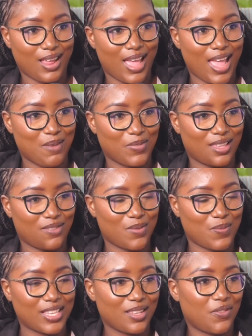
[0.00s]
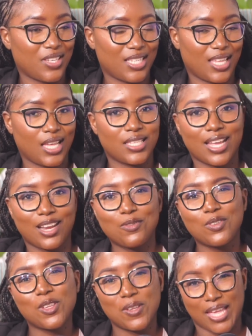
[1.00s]
I'm giving myself as a case study
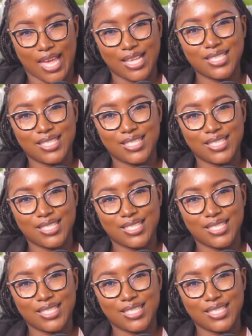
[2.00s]
for you guys.